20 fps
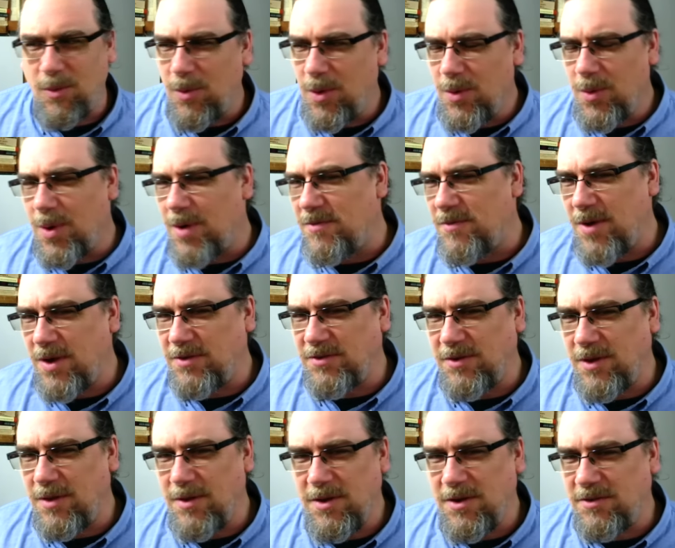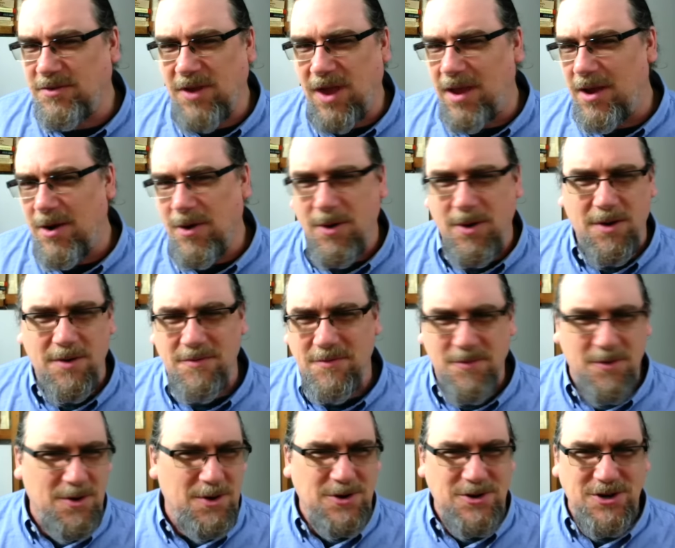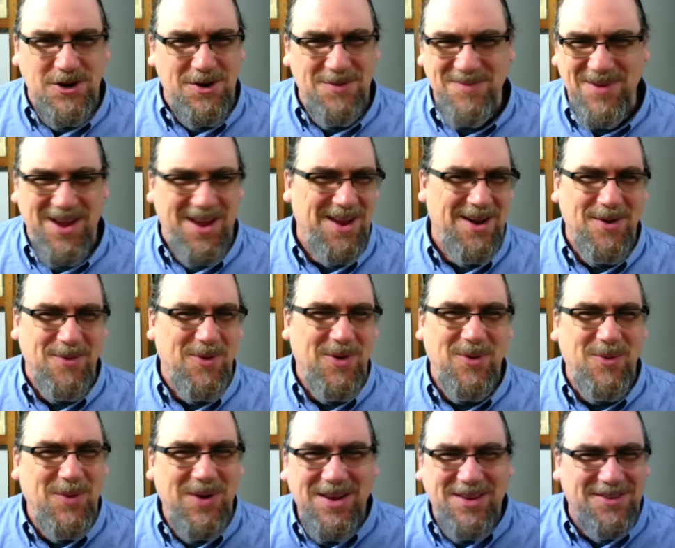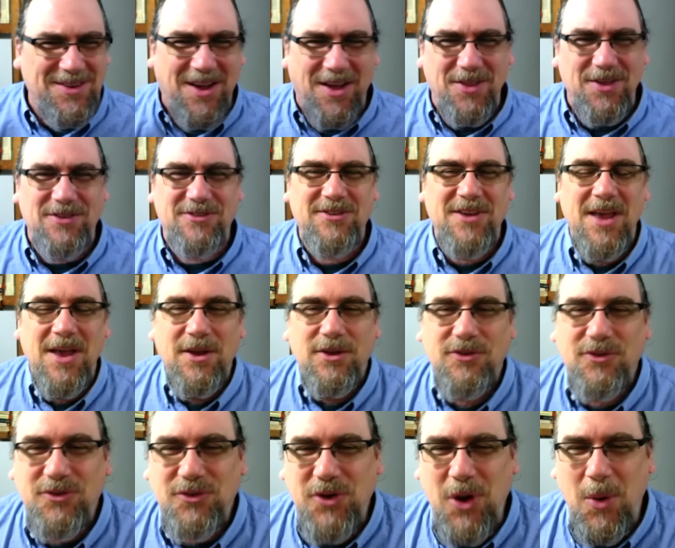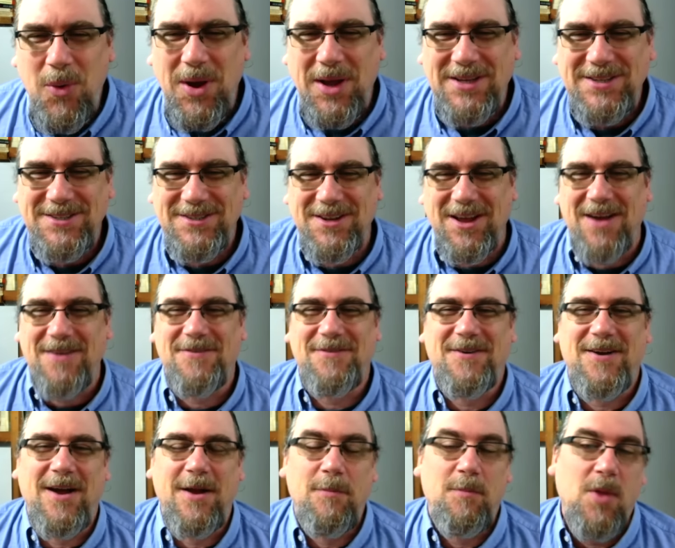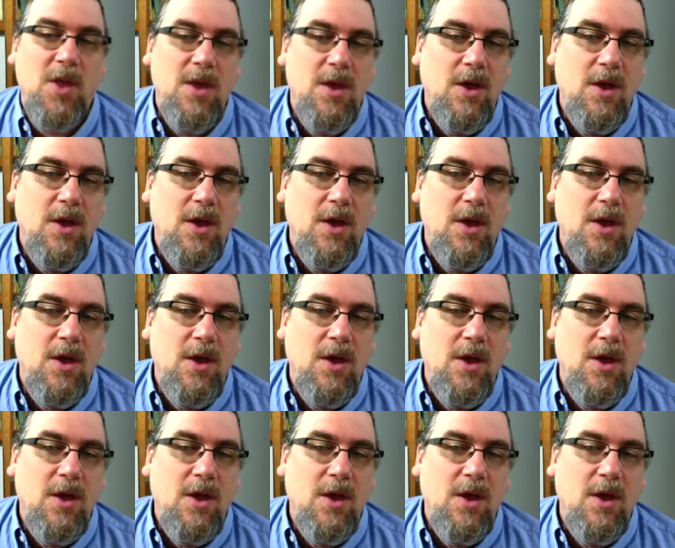What do a, a desire and aversion mean? And what, what is all this Stoic stuff, right?